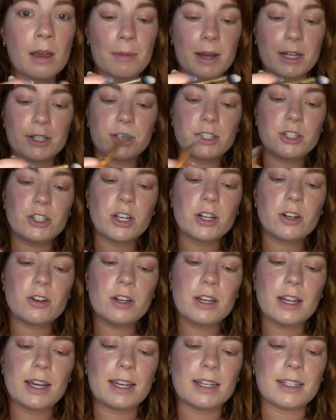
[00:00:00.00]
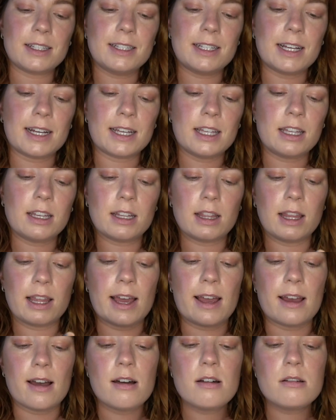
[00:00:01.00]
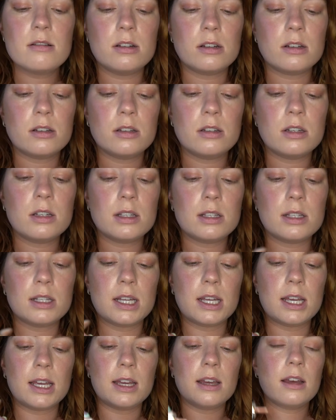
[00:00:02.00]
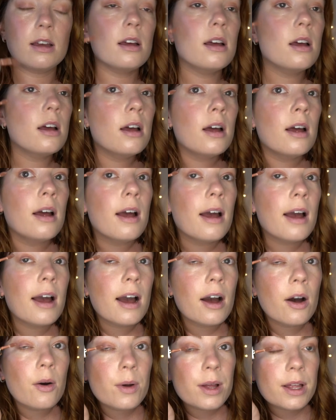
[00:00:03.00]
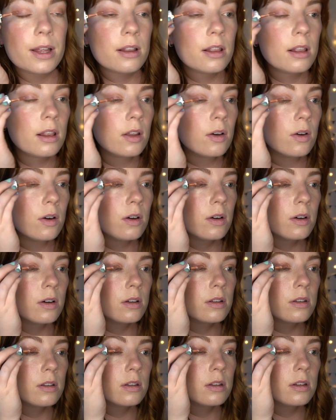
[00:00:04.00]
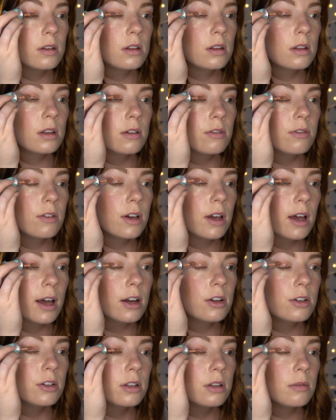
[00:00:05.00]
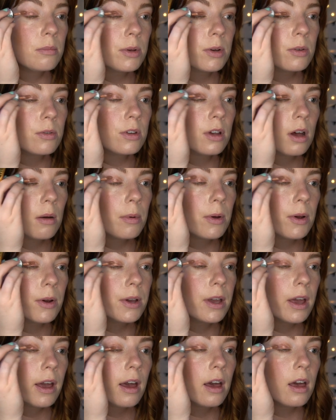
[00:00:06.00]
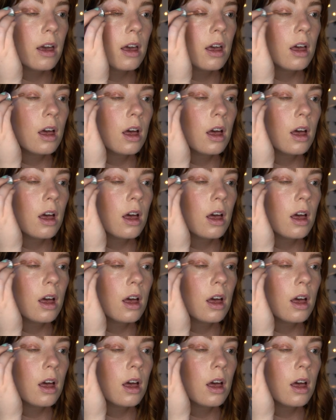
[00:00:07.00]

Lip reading: might just chuck on a second layer just to see how it looks, if it actually builds up okay.